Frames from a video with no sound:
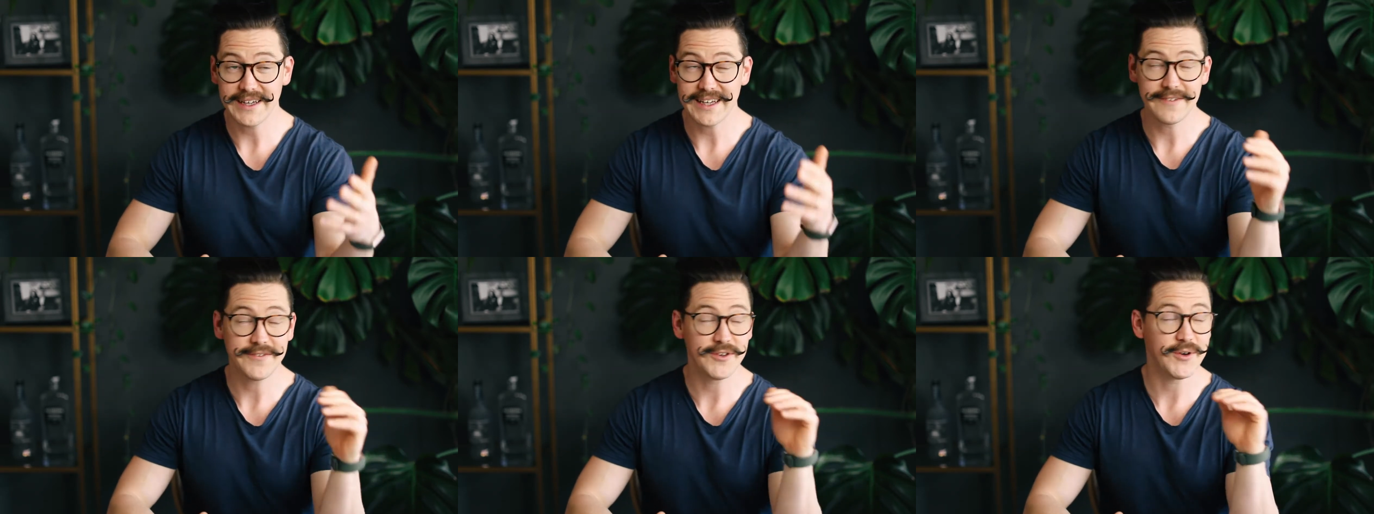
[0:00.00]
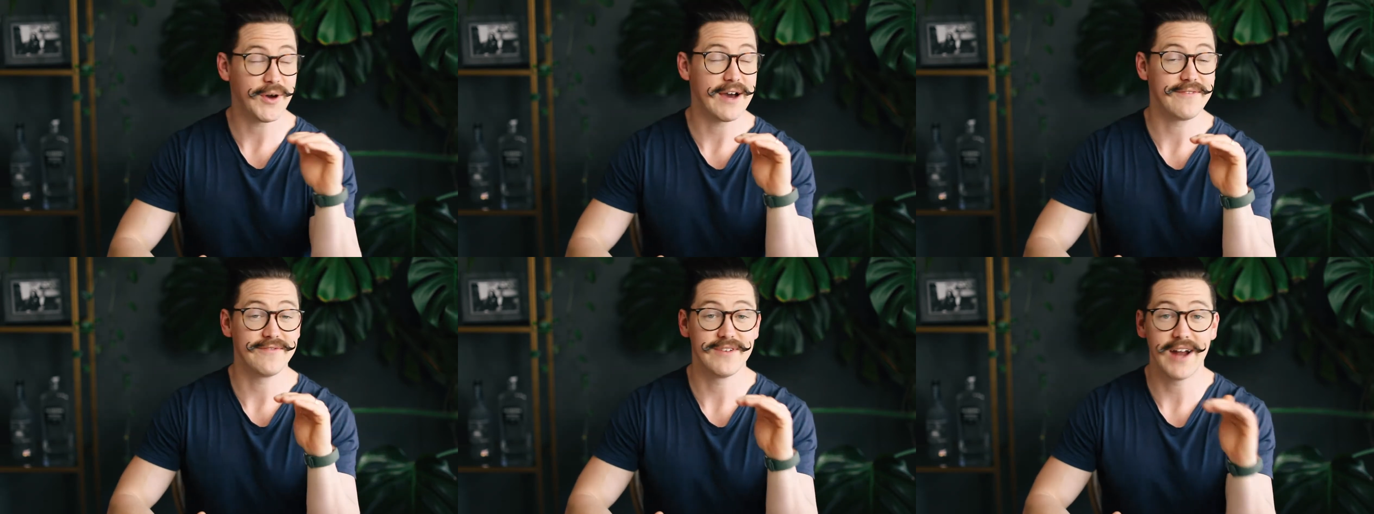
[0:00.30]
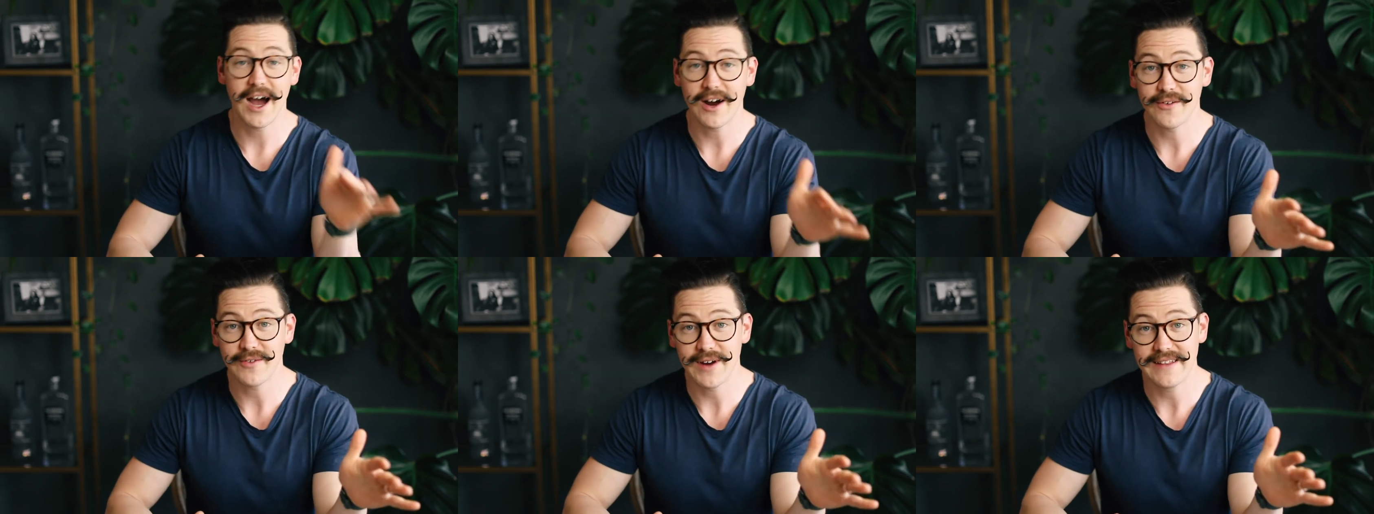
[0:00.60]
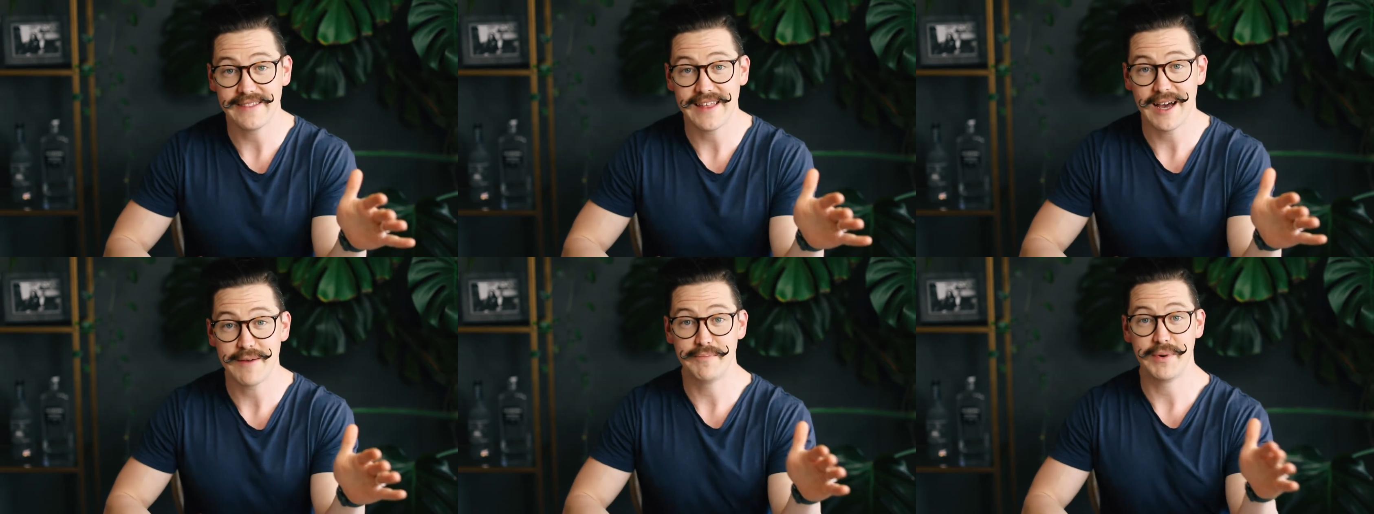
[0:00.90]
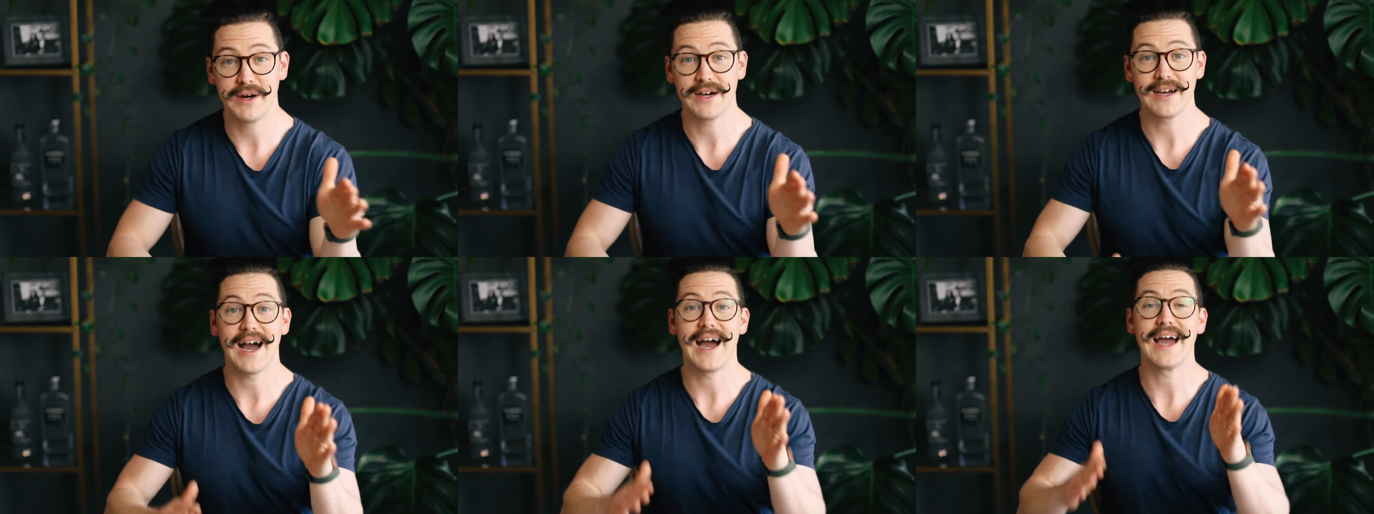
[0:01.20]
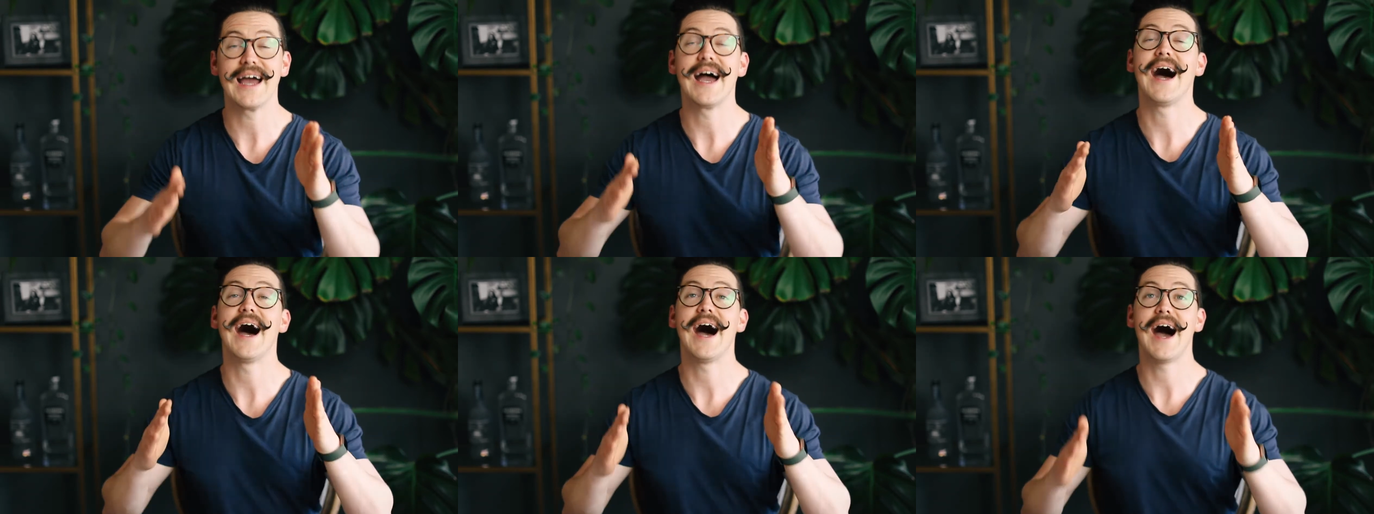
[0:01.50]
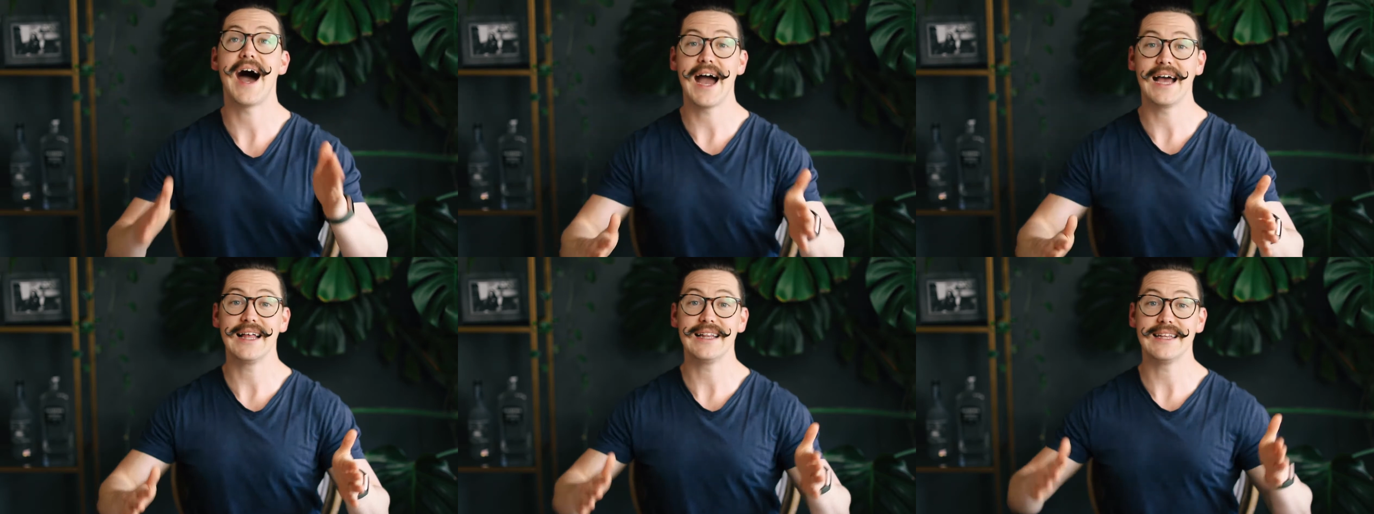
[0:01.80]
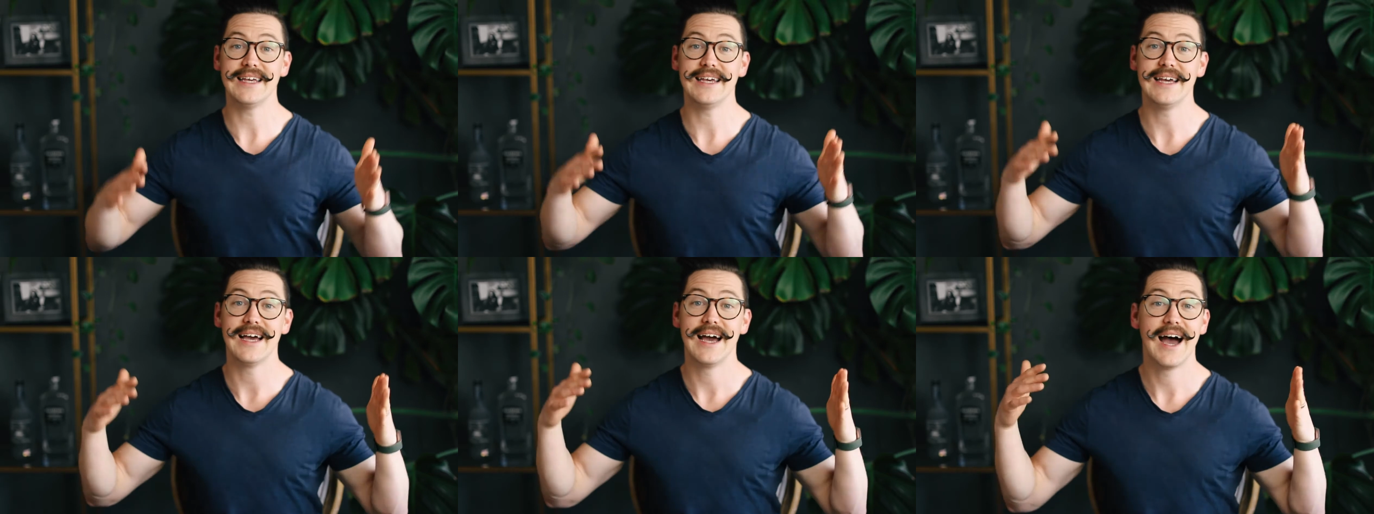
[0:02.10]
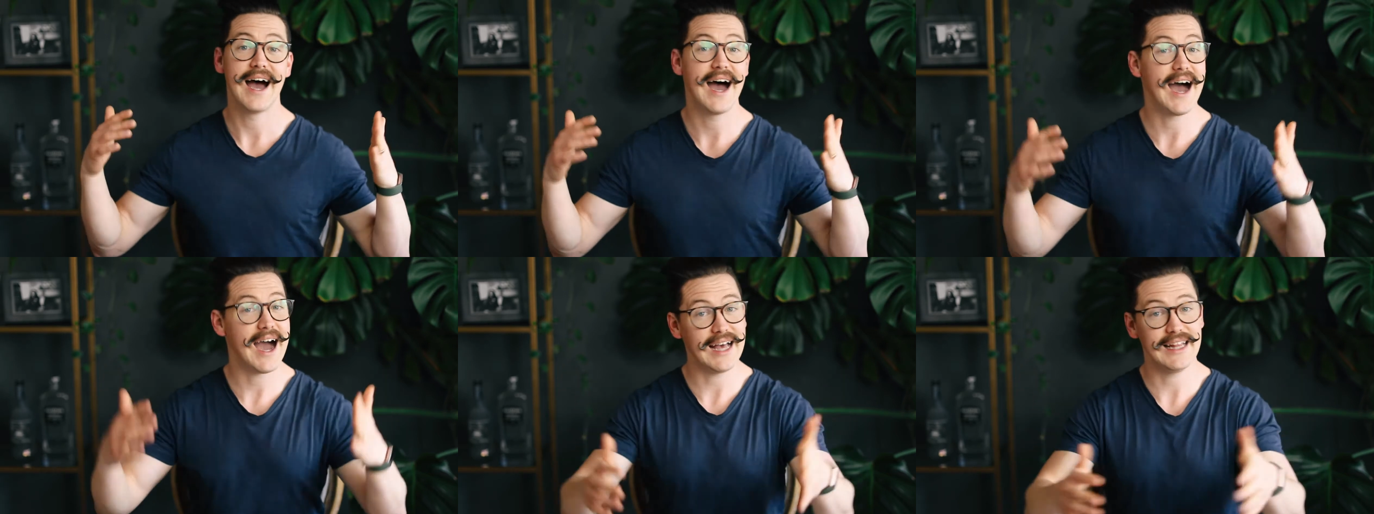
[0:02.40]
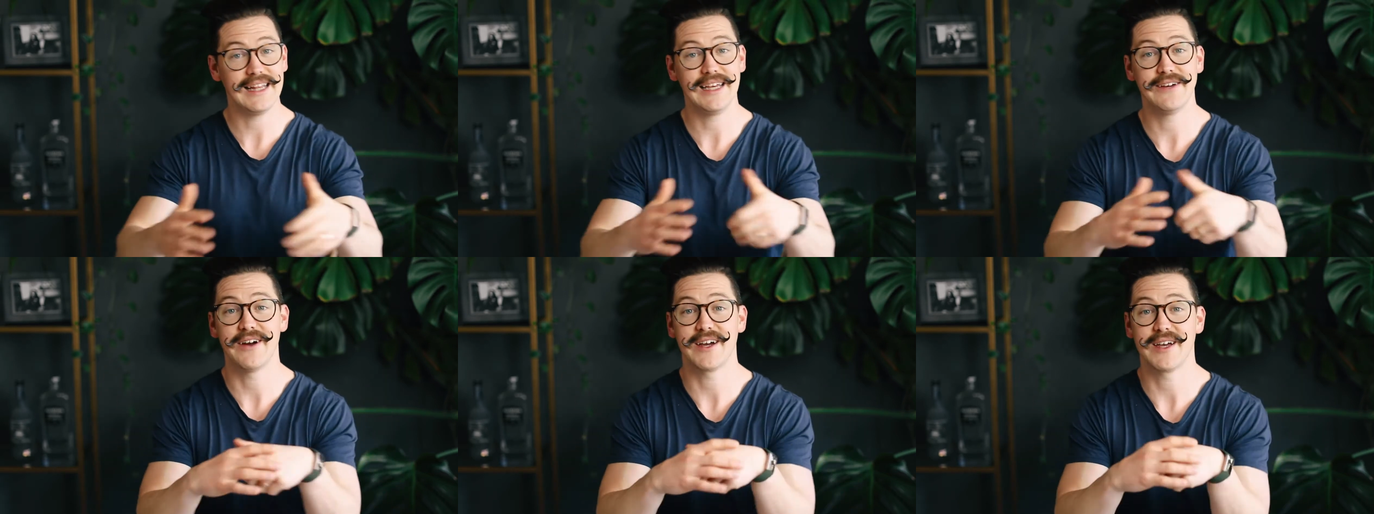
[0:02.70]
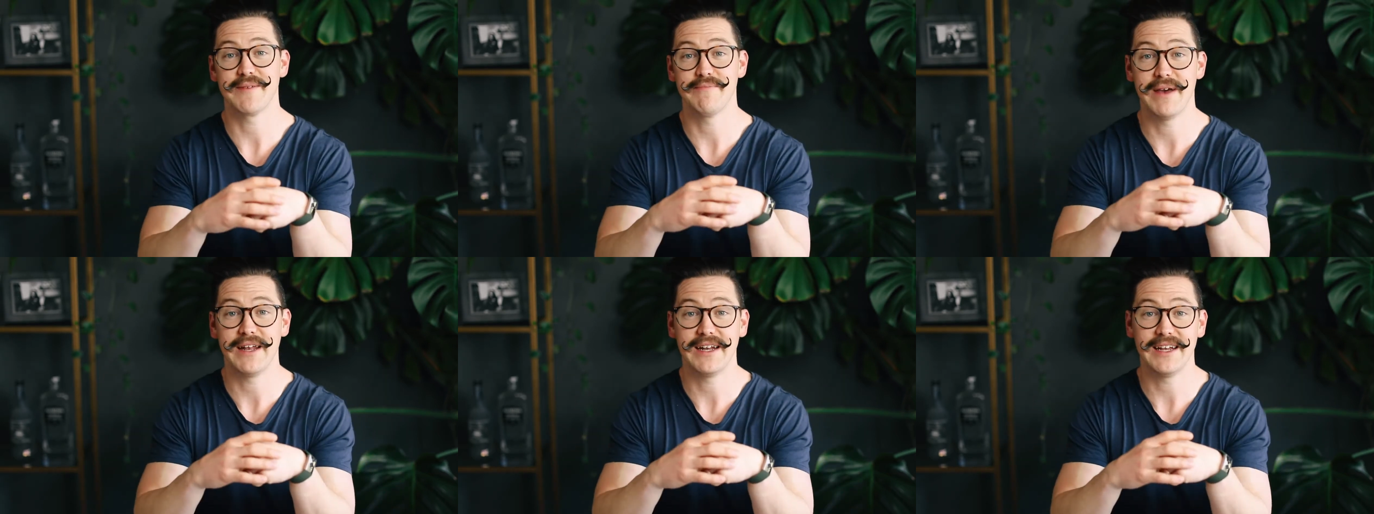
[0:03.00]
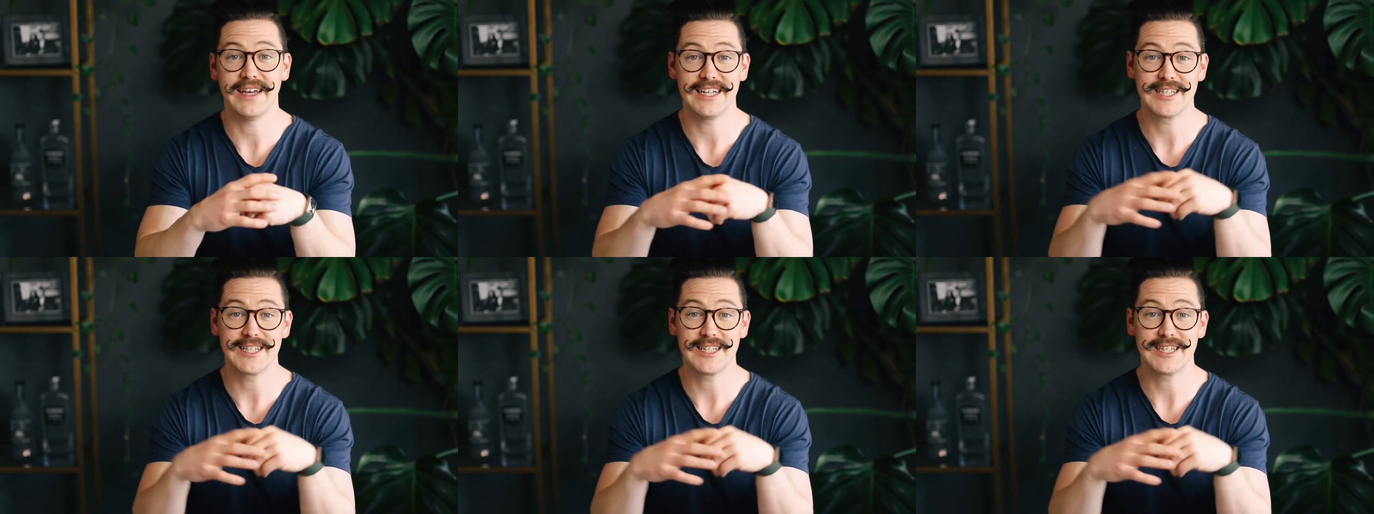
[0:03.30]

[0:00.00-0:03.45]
If you have not read that book, I highly, highly recommend it.